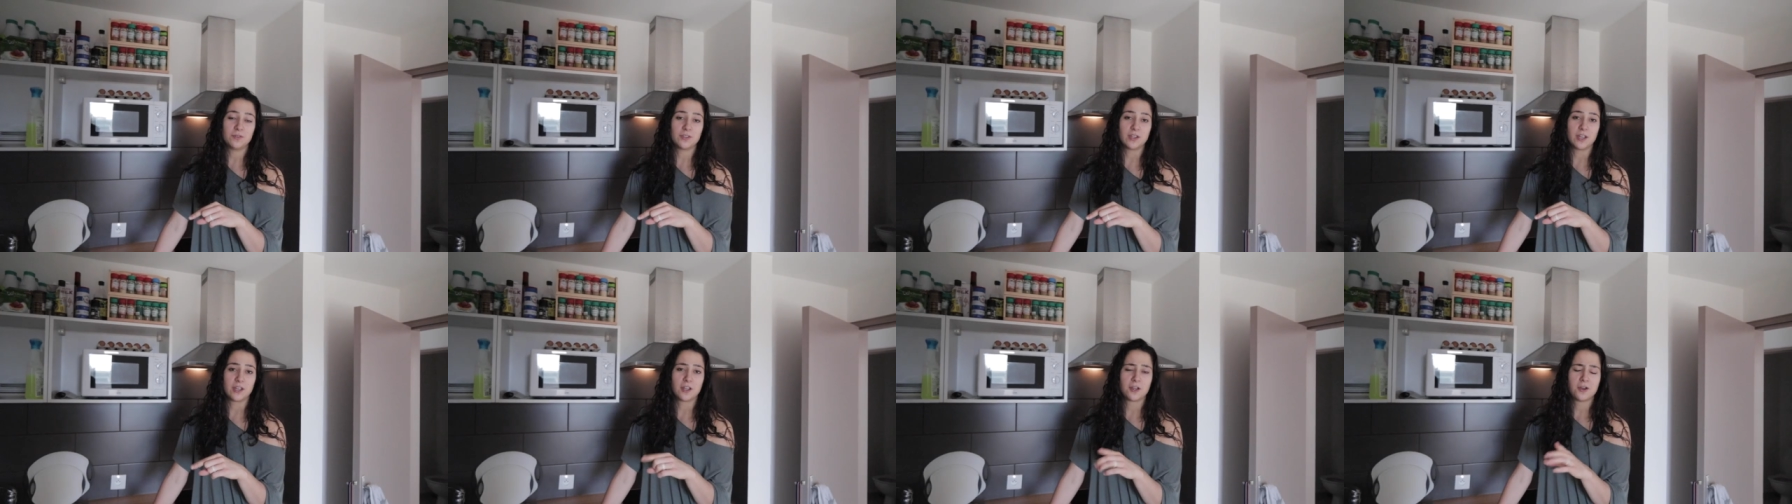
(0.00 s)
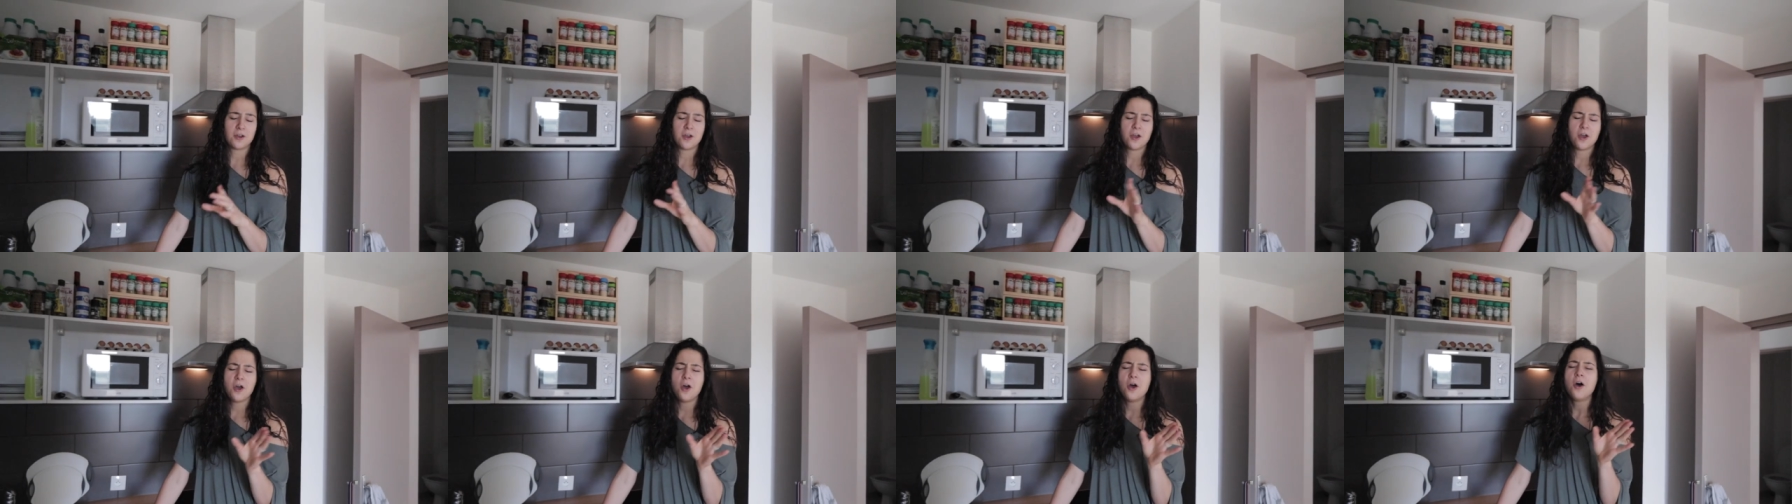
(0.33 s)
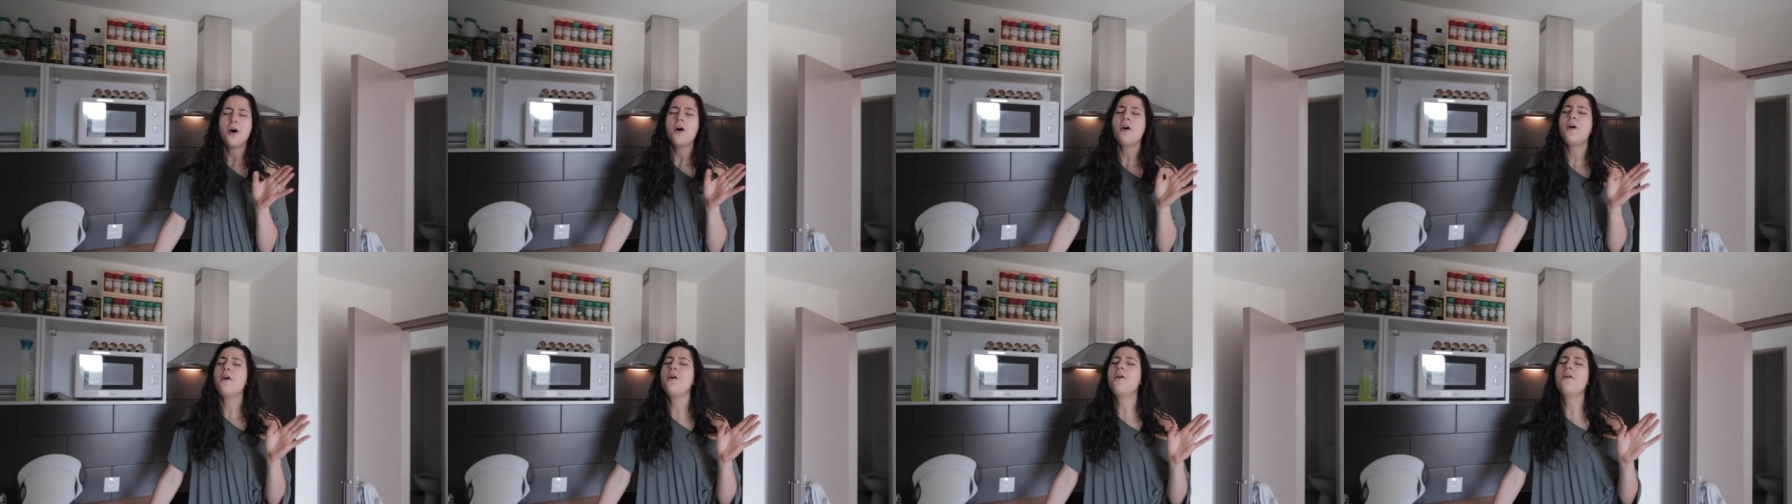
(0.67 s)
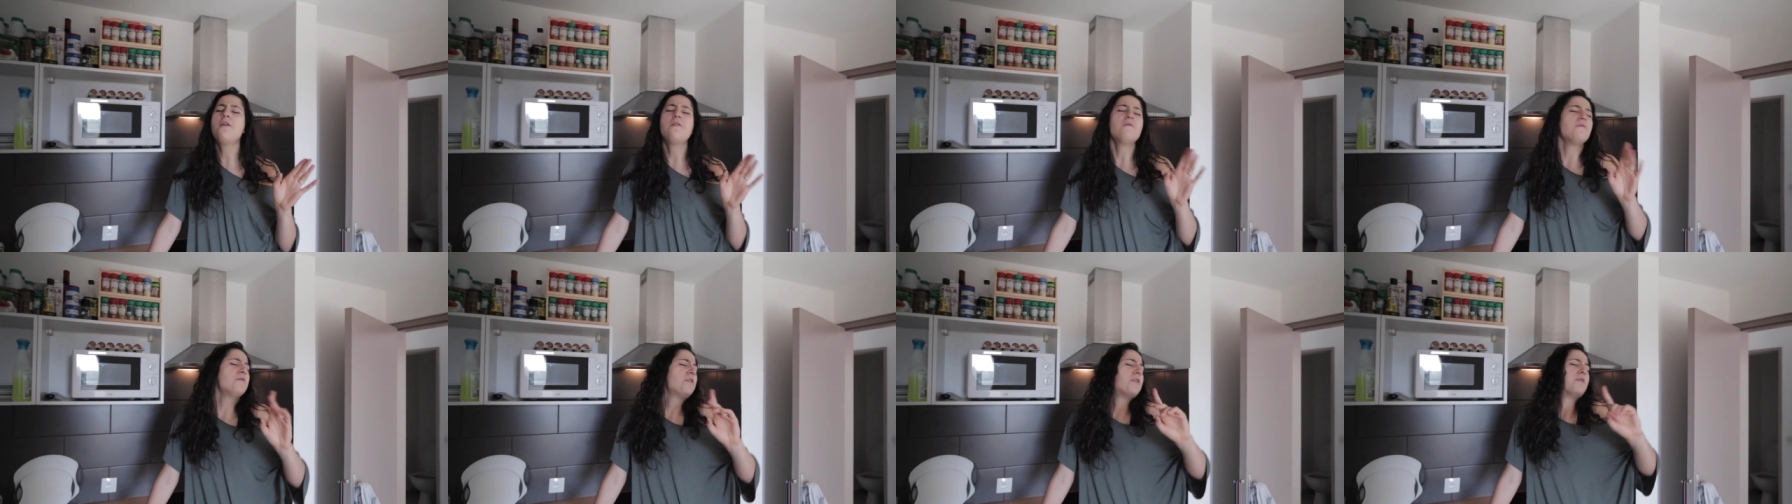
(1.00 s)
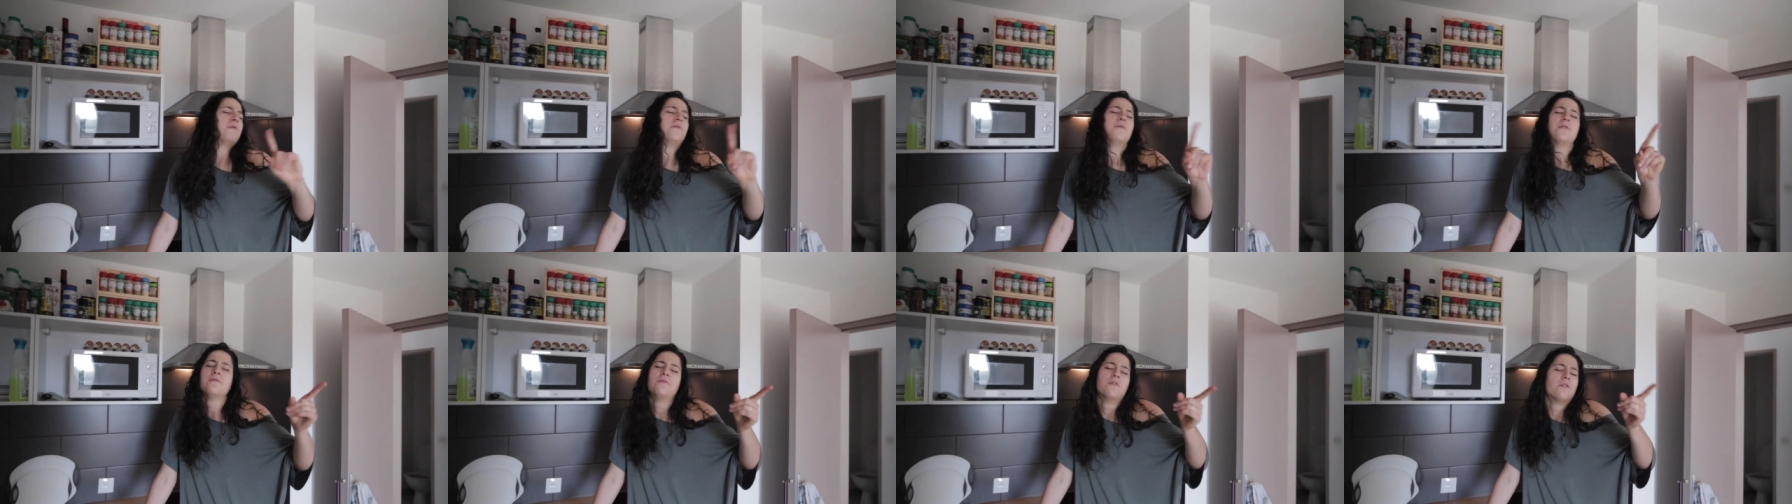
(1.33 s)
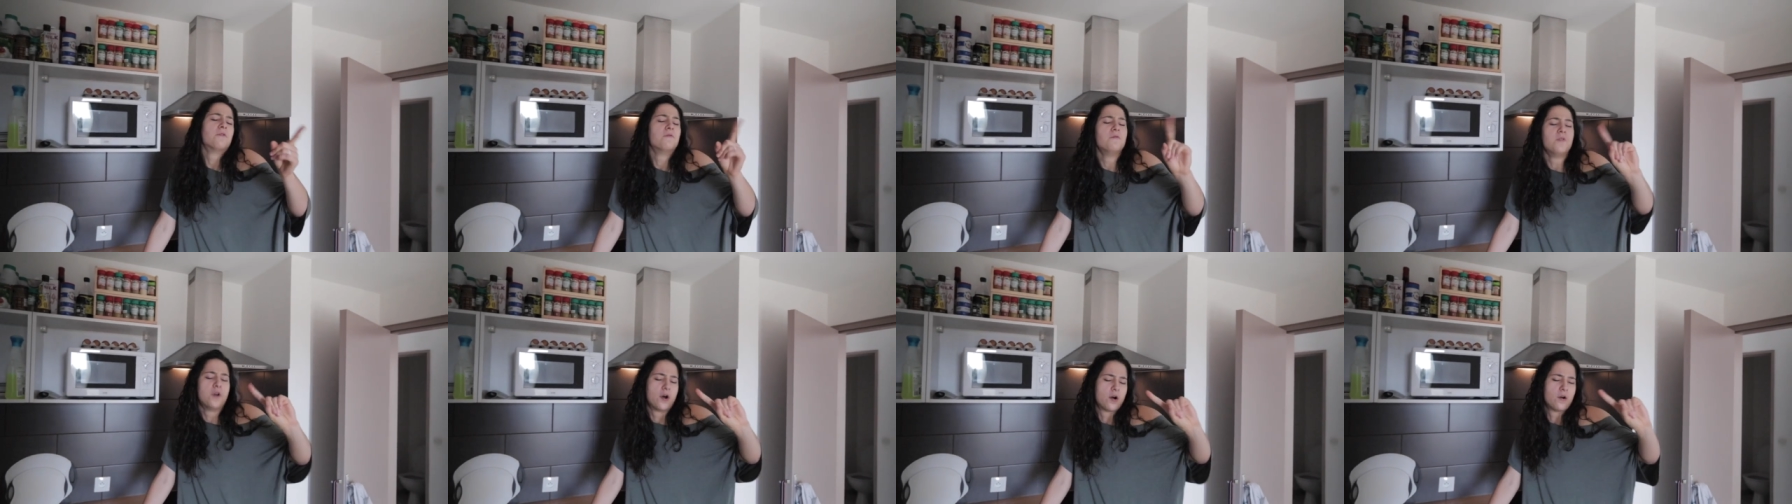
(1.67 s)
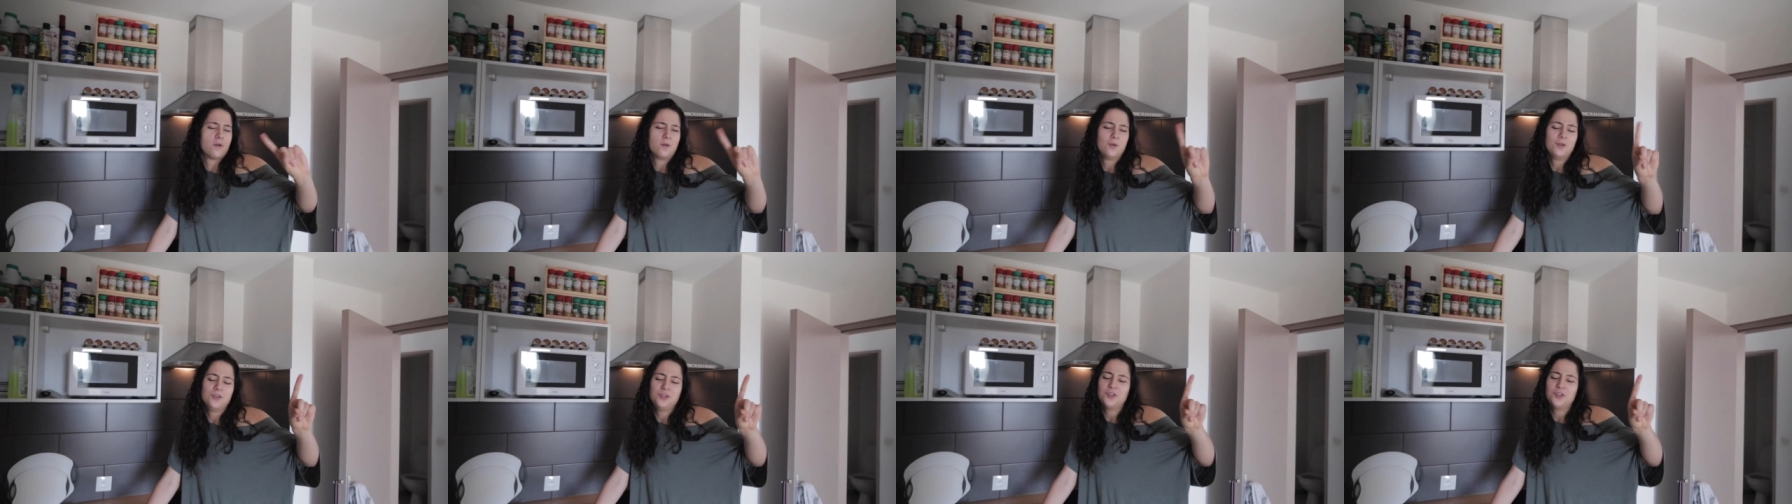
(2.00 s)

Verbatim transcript: was like, oh no, no, no, no.